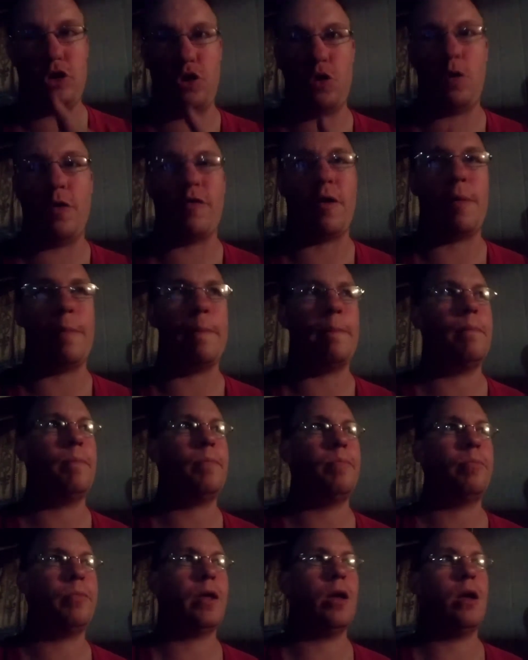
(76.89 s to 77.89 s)
two of them.
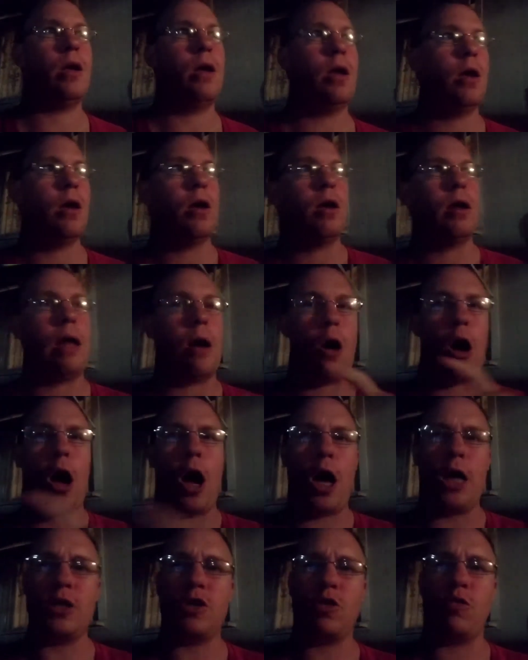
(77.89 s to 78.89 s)
Now,
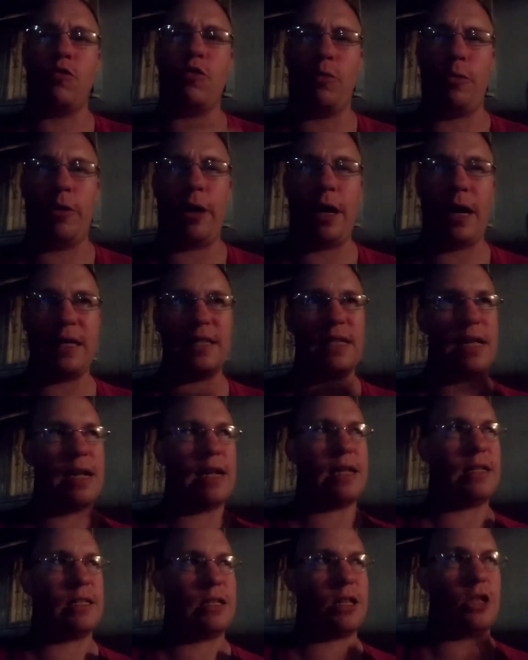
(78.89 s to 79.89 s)
also, rumor has it
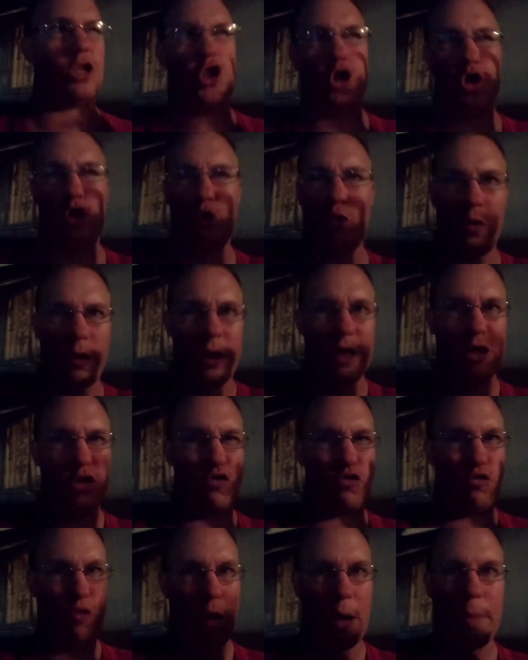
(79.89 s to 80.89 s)
is the school
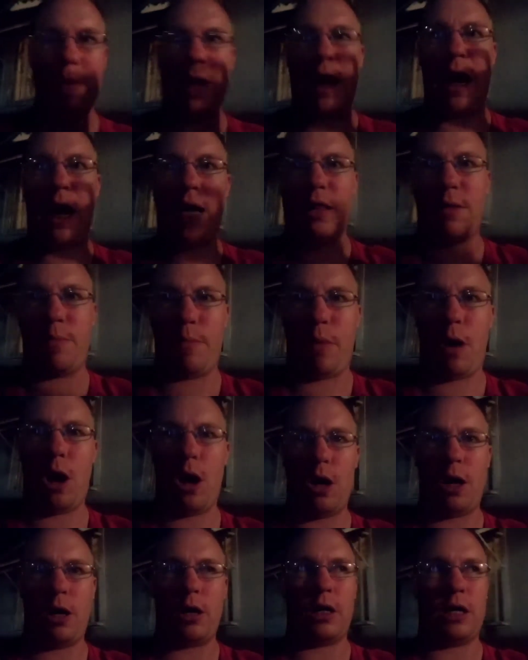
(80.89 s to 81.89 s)
that's right behind the
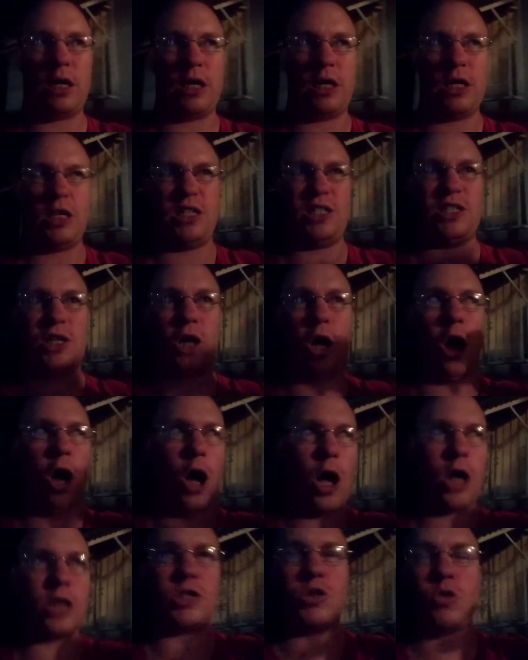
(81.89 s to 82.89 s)
park is
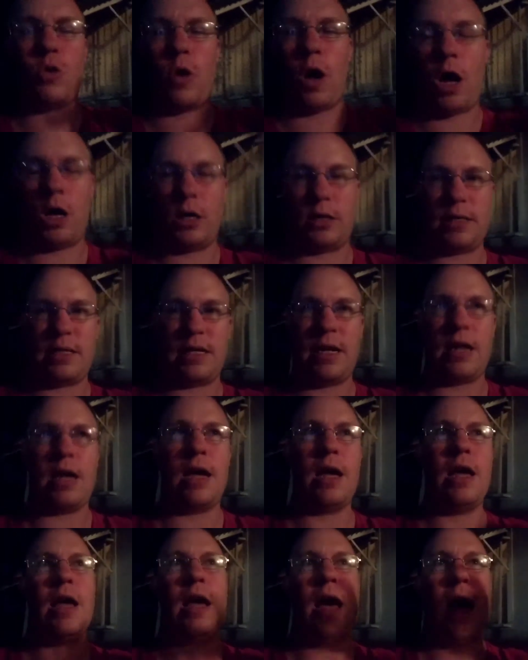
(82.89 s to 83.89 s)
also haunted.
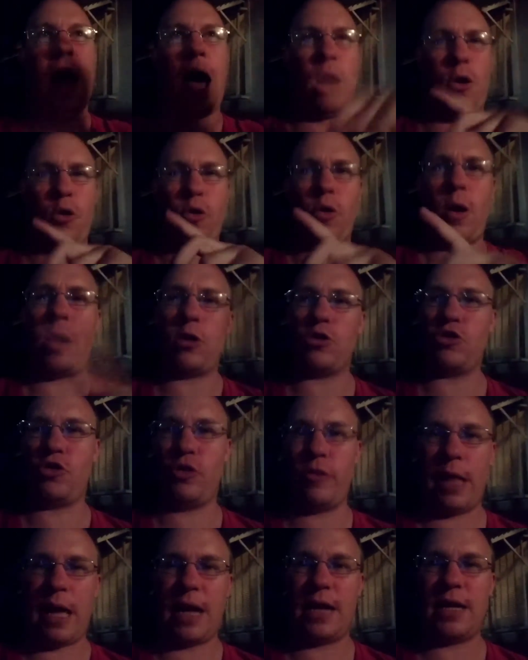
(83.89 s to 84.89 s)
I don't know how
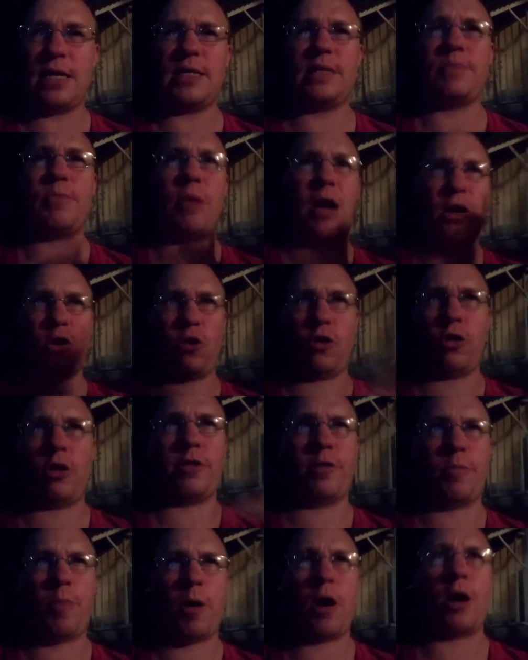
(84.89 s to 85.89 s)
true that is, but I know
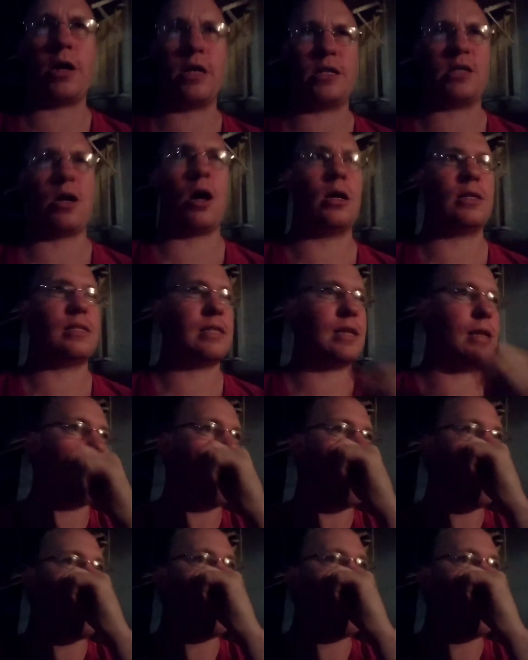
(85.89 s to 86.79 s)
that the park is haunted.